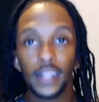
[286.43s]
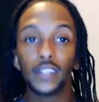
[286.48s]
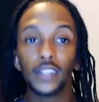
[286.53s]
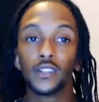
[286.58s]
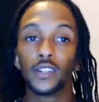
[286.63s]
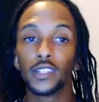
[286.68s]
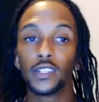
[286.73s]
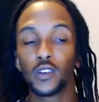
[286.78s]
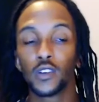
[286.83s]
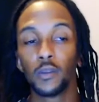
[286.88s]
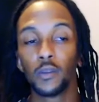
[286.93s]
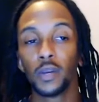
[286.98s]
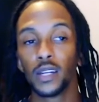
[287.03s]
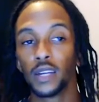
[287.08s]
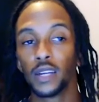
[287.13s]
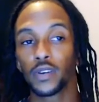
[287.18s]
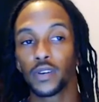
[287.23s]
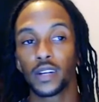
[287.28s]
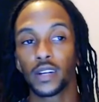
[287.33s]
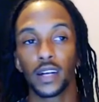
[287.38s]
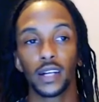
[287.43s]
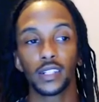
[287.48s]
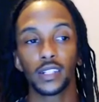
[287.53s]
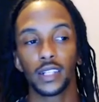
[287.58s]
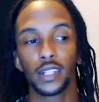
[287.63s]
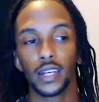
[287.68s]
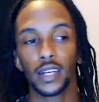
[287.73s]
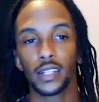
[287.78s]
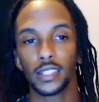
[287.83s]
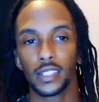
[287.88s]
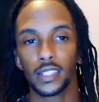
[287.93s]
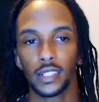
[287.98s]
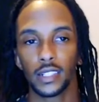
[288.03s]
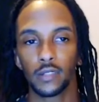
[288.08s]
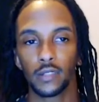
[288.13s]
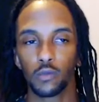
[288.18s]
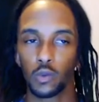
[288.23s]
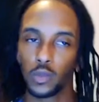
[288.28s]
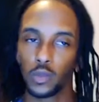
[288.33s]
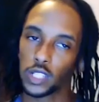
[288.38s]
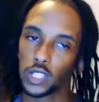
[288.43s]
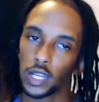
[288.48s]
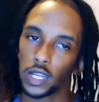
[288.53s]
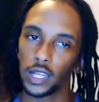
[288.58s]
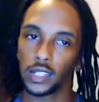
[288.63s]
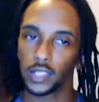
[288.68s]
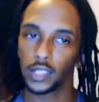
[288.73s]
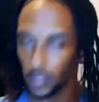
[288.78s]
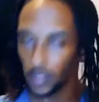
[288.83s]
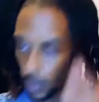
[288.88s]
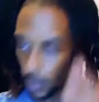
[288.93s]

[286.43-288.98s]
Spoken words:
So this is going to be a different conjugation when we change it and